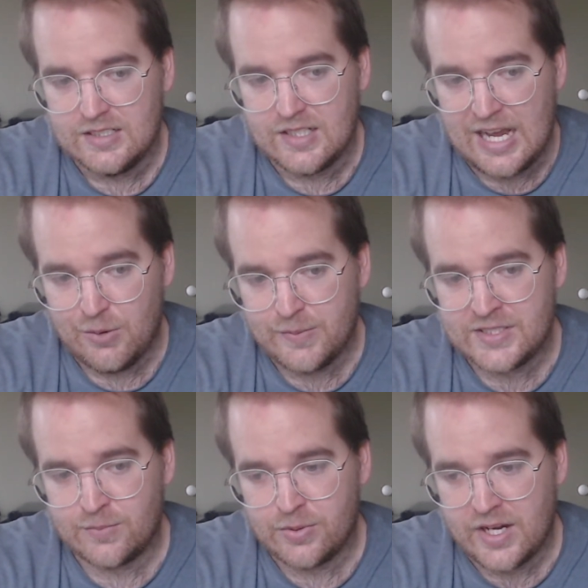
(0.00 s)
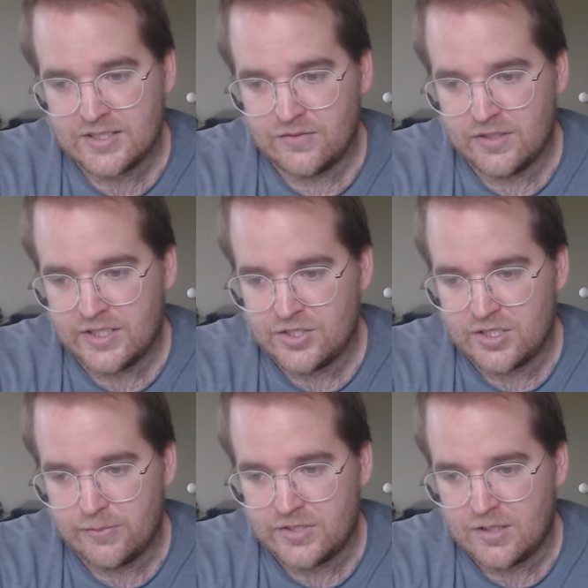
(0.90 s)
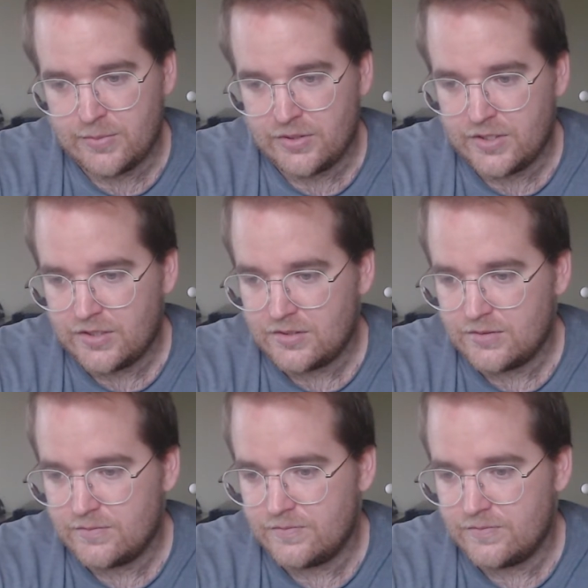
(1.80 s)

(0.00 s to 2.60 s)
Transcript: I wouldn't be surprised if Lane jumps up, but who knows?